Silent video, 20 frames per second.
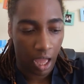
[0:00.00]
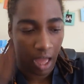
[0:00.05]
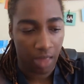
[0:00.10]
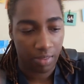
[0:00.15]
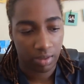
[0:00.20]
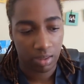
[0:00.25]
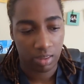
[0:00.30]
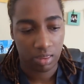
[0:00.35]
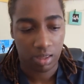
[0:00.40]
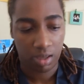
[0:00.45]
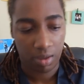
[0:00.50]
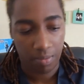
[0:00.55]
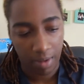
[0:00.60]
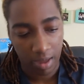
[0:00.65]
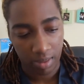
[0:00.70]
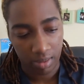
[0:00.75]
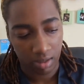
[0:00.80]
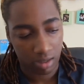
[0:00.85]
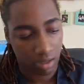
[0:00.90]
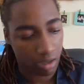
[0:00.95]
And the good thing
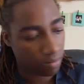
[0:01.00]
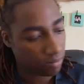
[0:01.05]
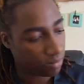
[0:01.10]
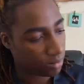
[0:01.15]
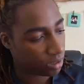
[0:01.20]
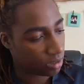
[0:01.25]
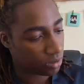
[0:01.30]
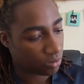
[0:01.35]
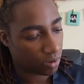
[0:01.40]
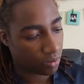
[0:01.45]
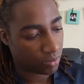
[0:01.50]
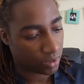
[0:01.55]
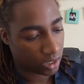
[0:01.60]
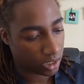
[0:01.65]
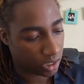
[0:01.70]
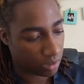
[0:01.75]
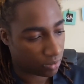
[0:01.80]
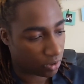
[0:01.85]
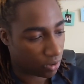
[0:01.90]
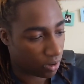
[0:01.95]
about this company as well, which
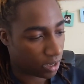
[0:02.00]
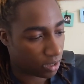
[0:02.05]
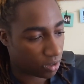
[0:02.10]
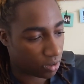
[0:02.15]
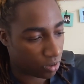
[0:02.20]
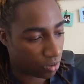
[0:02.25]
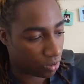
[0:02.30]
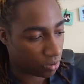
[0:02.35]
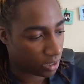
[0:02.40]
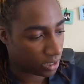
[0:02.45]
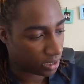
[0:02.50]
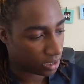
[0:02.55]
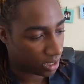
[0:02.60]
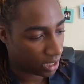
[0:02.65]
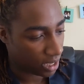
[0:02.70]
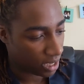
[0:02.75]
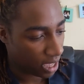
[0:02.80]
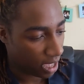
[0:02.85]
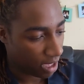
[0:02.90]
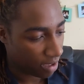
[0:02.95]
seemed quite cool, is
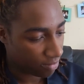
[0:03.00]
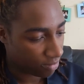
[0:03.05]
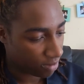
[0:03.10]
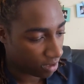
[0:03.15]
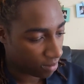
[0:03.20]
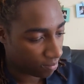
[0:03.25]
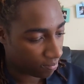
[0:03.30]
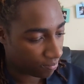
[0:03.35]
they have